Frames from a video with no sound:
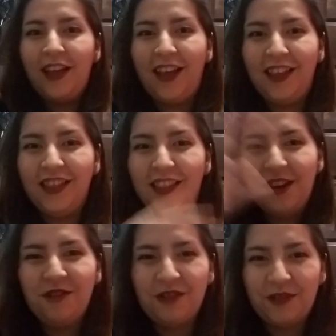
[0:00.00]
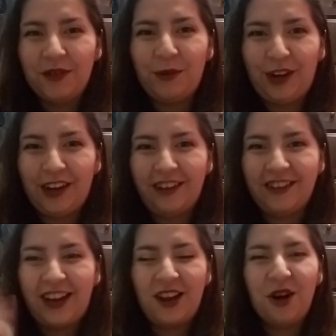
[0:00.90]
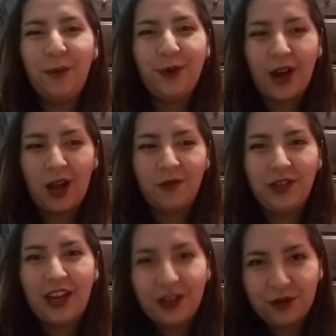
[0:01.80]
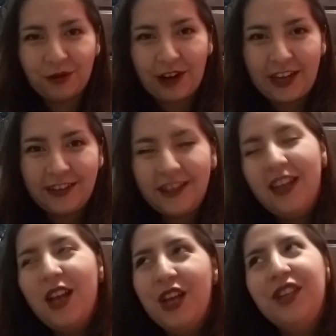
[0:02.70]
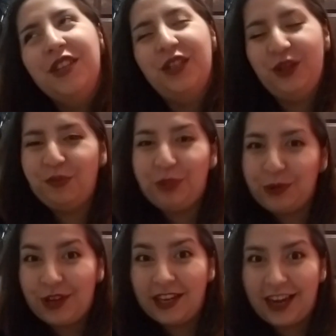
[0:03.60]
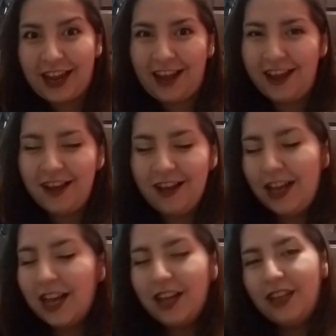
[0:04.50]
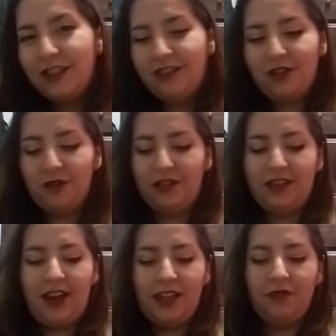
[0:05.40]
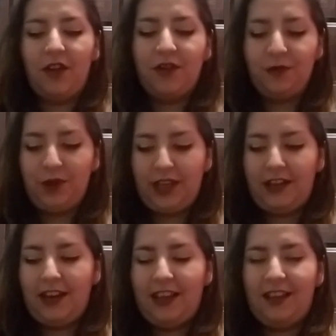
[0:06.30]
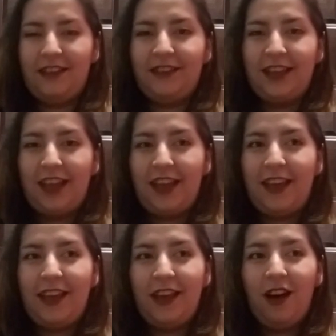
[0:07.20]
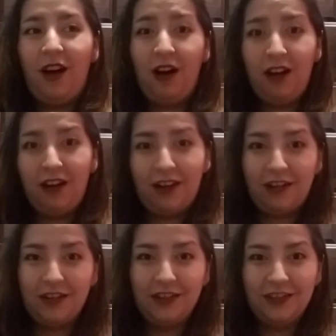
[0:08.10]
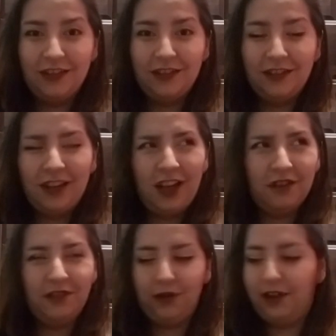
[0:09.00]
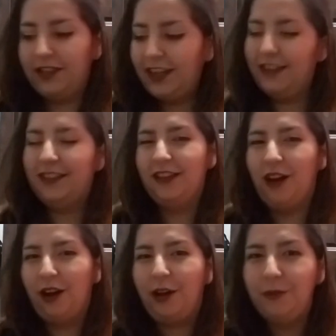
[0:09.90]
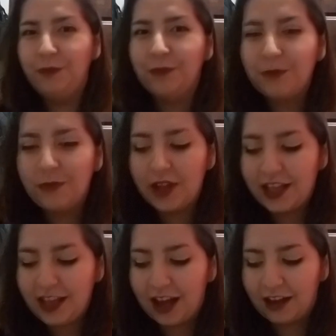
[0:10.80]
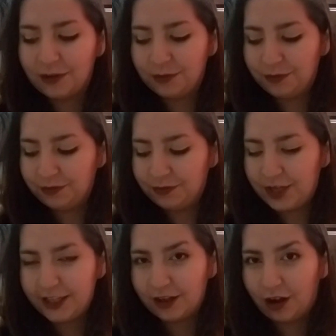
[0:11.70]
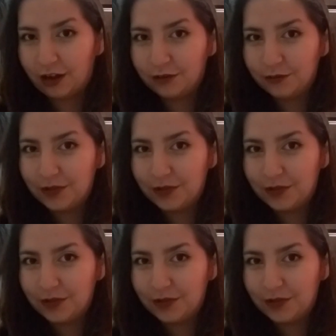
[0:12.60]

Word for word: Hello everyone! I hope you're having a great spooky day. So today's Vlogoween is a haul of sorts. I guess it's a haul. Yeah, it's a haul.